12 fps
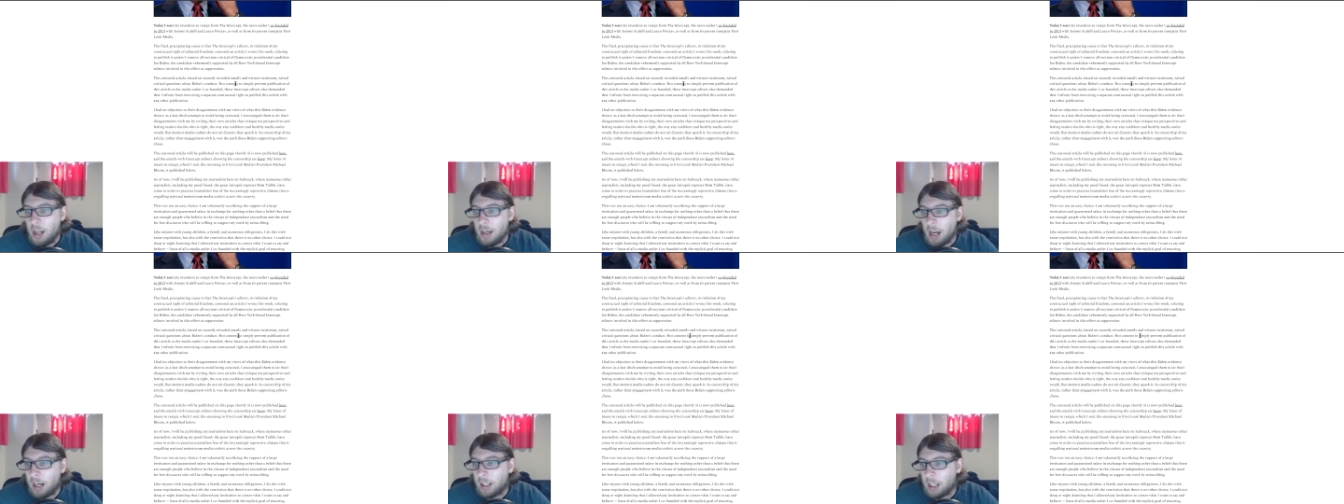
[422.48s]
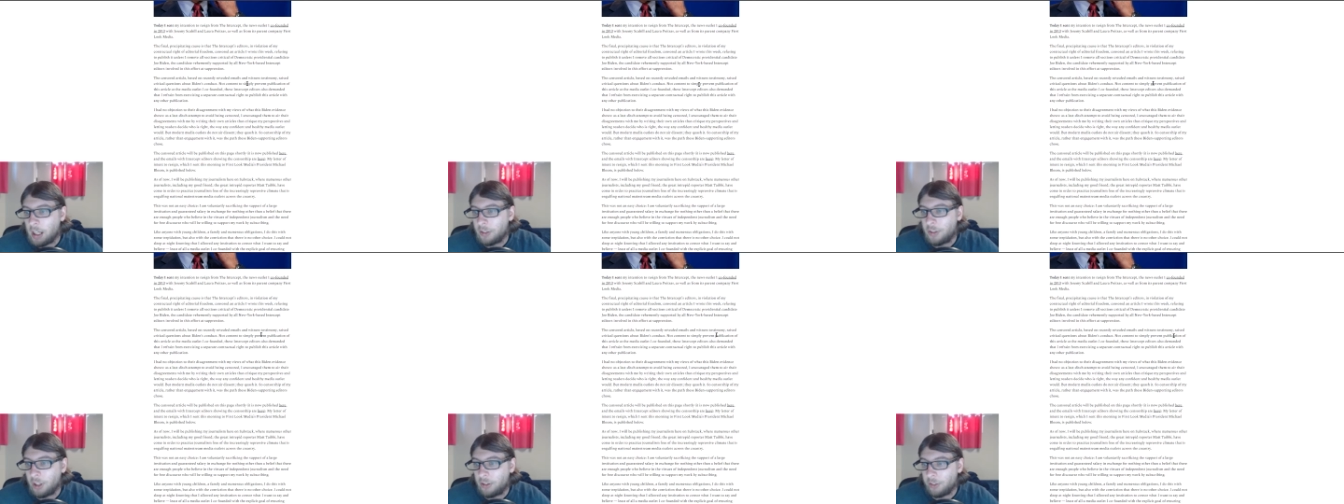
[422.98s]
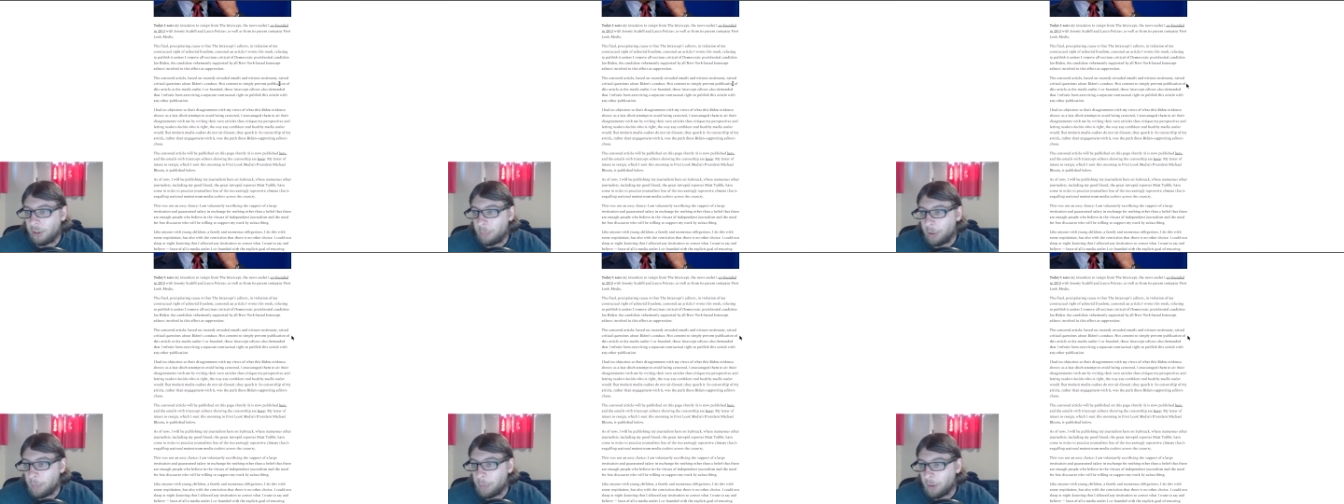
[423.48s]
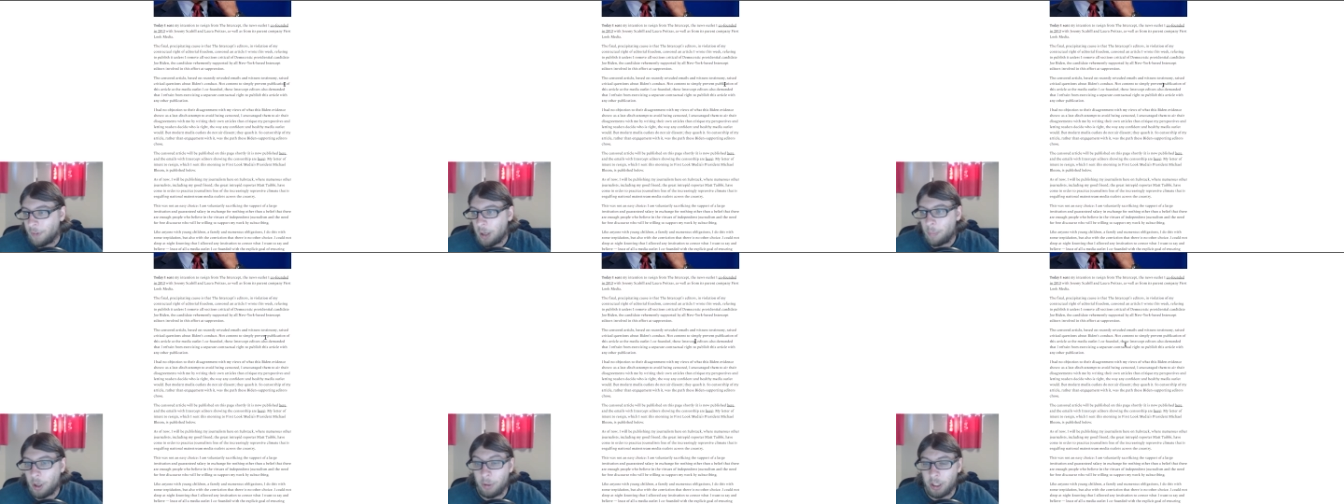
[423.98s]
Not content to simply
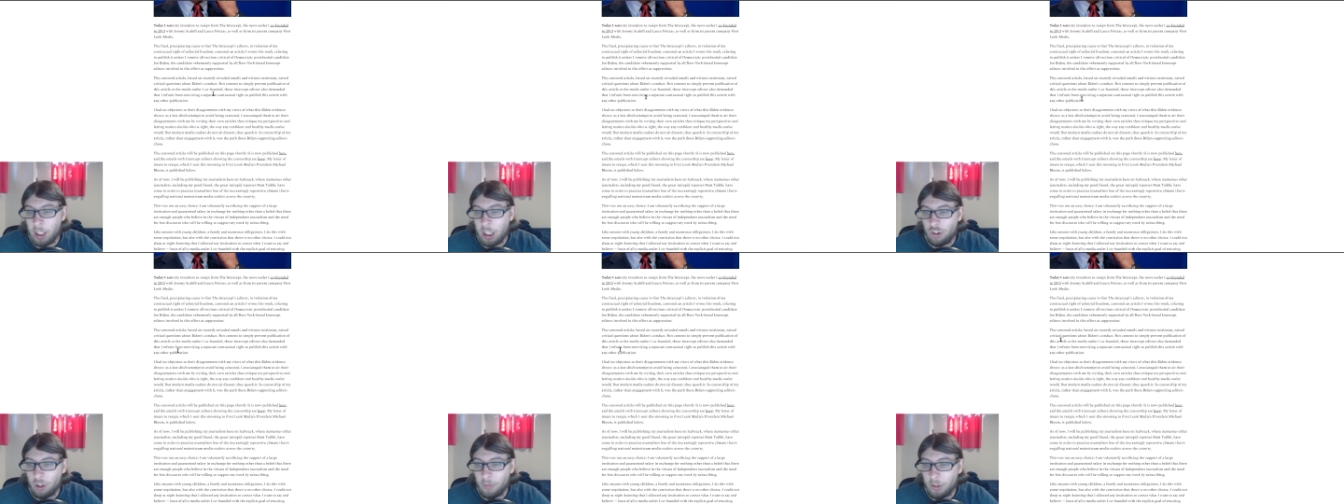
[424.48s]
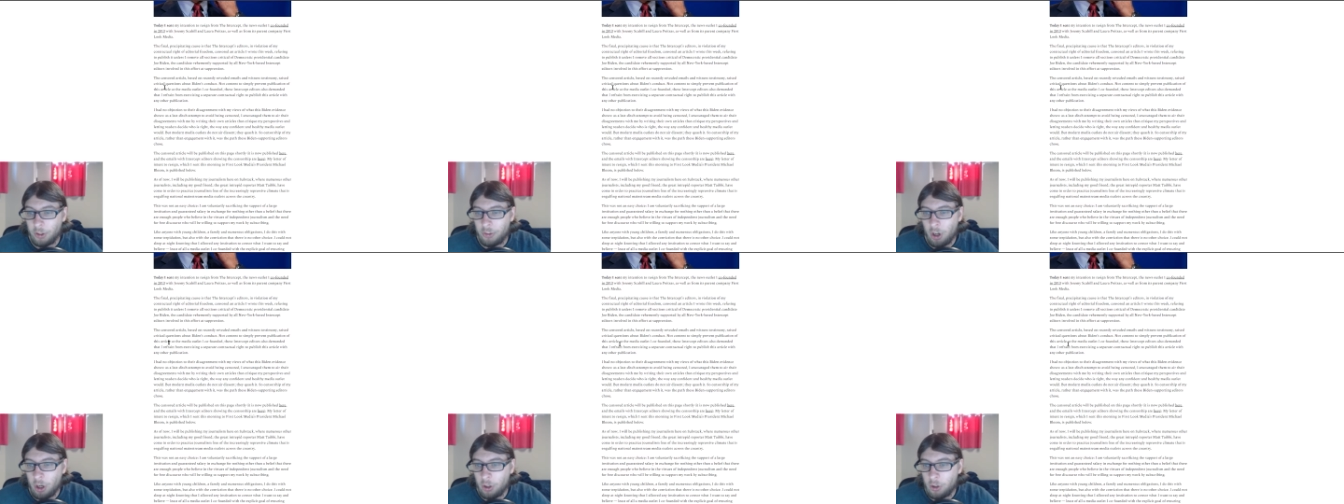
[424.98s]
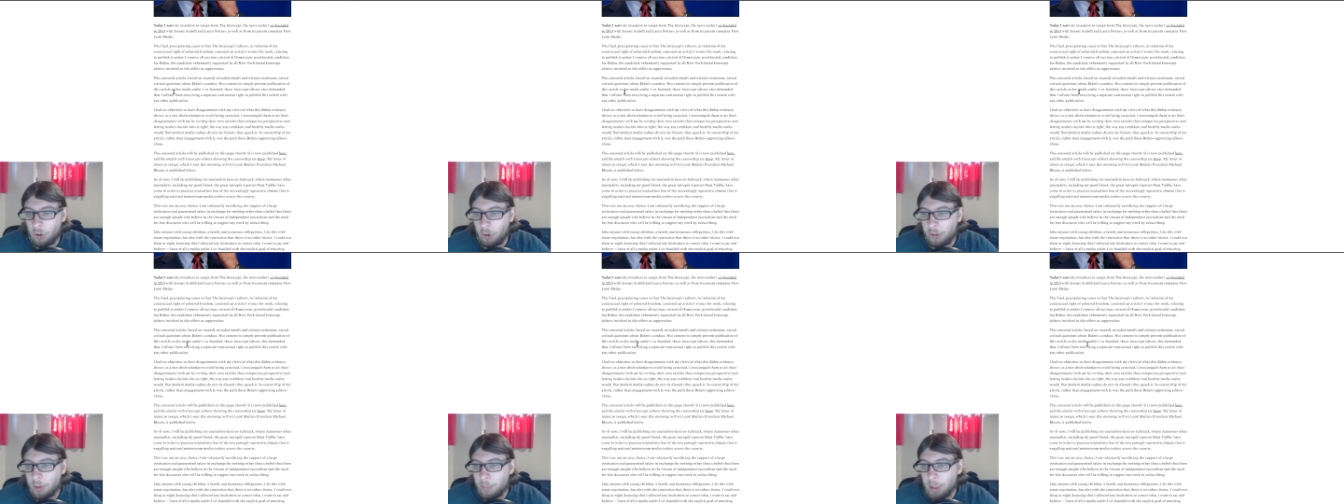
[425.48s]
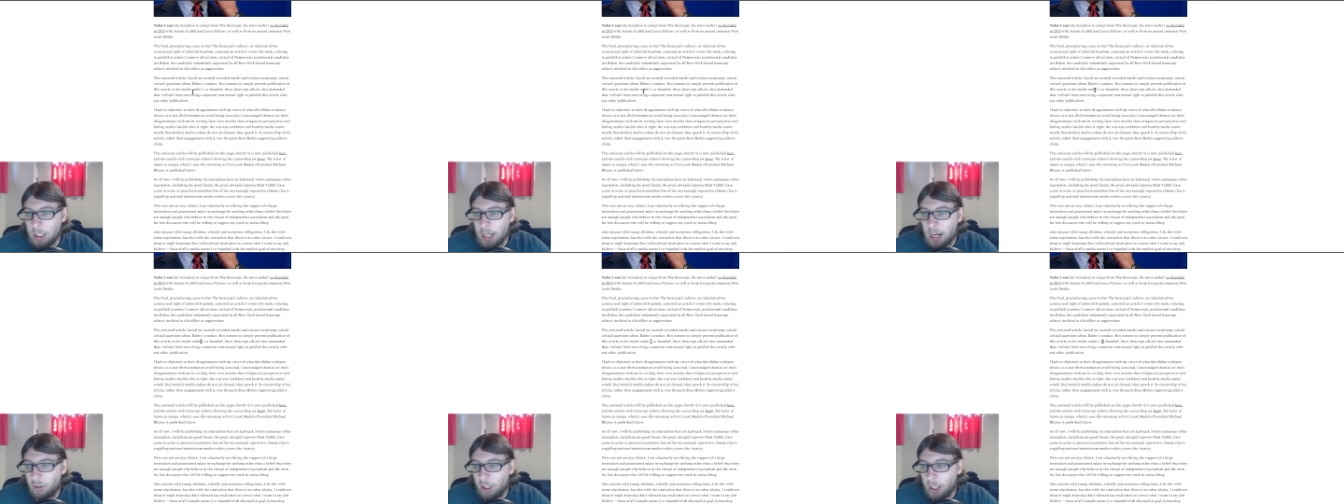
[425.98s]
prevent publication of this article at the media
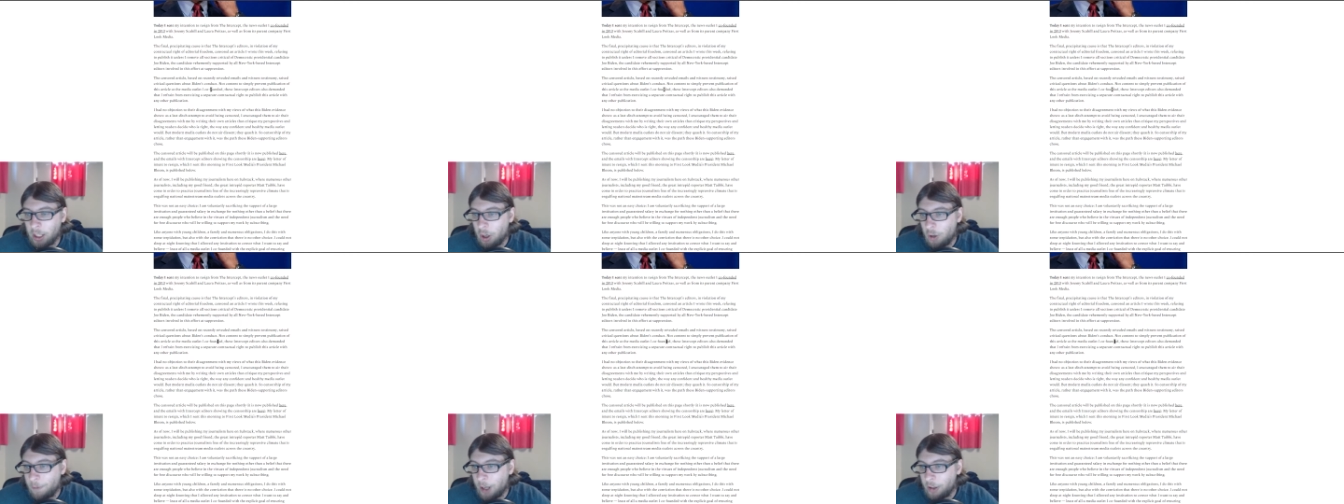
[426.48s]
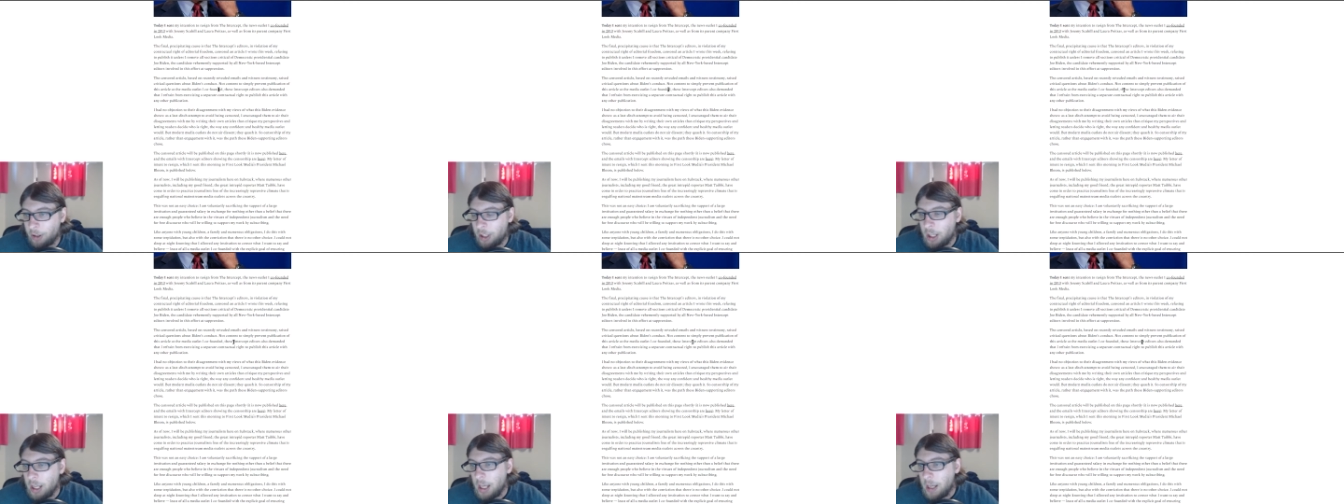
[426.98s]
outlet I co-founded,